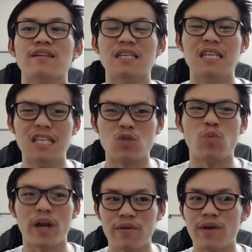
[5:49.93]
It is
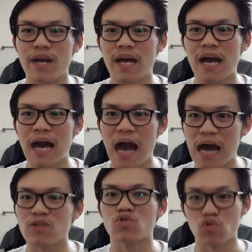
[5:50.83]
very, very
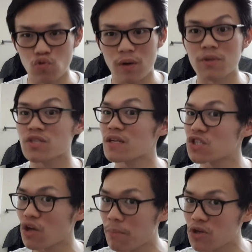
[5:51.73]
hard to do. I'm not saying
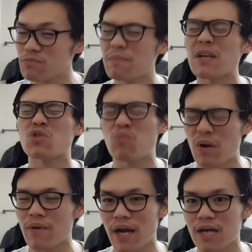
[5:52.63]
it's not possible, but it's
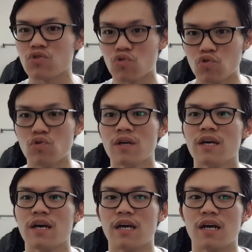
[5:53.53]
very, very hard to do.
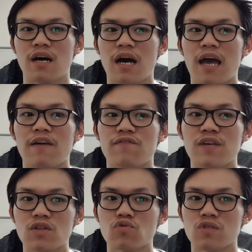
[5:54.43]
And I have
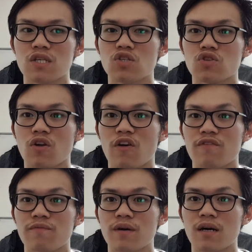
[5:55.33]
yet to see sort
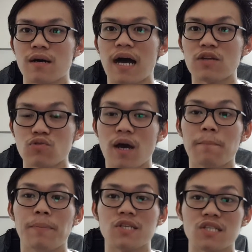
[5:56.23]
of eye-to-eye
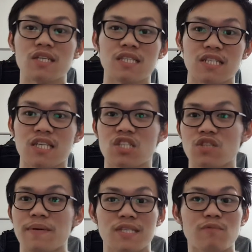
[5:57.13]
personal success
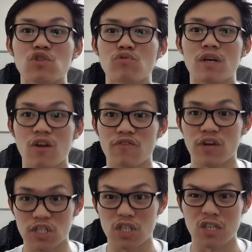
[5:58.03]
just by someone doing a lot of
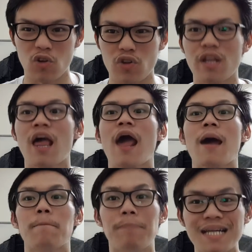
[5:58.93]
crunches alone.
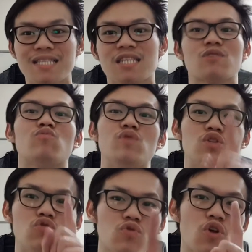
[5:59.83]
But we
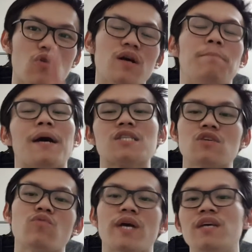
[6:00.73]
do know a
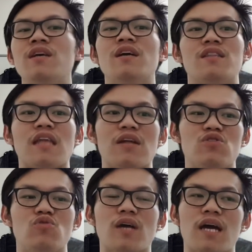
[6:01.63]
better way that
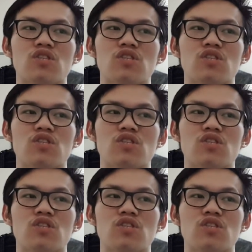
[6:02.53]
you can